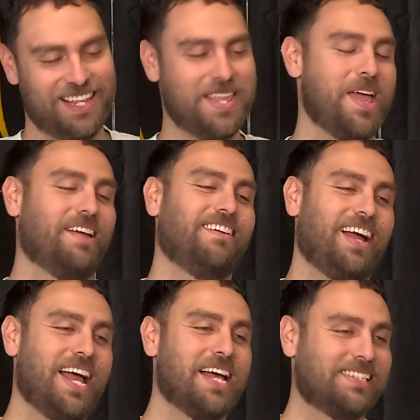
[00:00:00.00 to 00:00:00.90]
Yeah, I
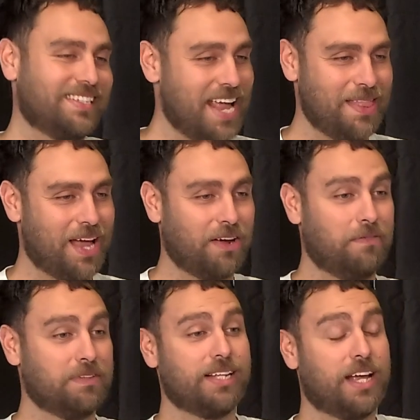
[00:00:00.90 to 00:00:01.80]
can't stand that
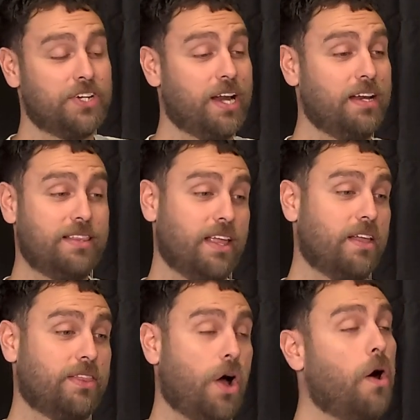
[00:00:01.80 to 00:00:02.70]
conversation. Yeah. And
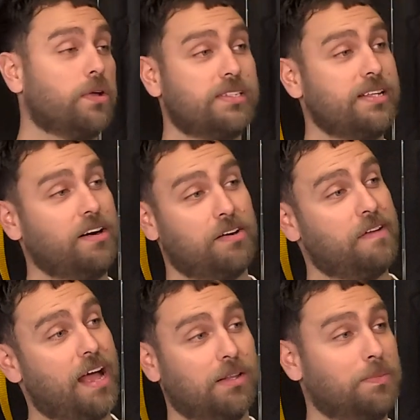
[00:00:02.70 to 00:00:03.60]
the odds that are
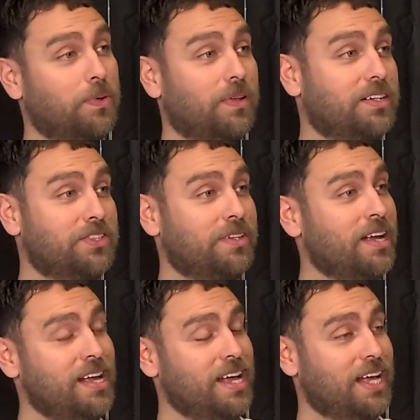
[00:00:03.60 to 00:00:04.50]
available
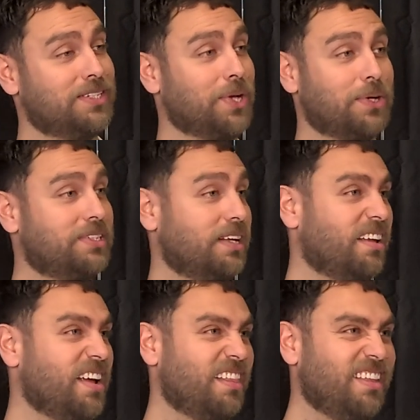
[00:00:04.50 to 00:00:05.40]
are so
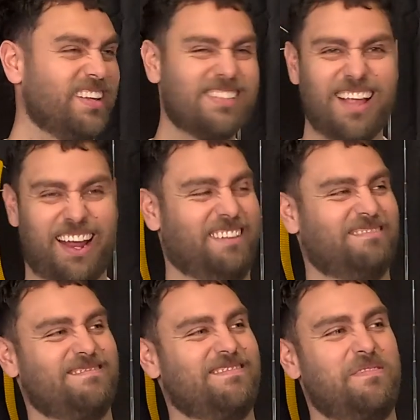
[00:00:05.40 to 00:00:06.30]
silly. I think it's like,
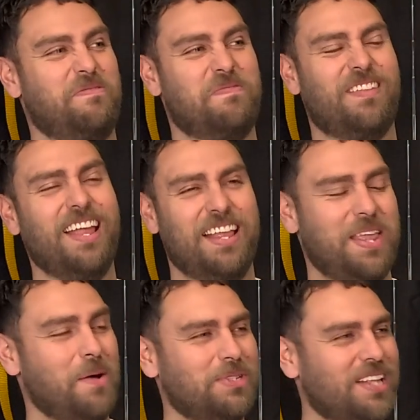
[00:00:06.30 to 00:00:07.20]

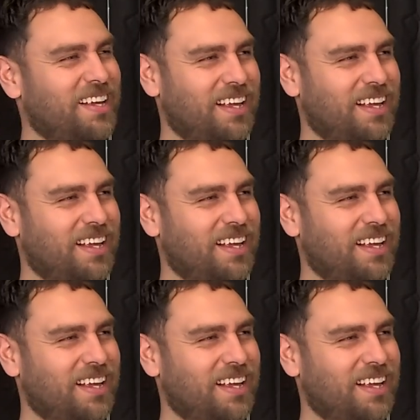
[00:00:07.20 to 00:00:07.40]
there was like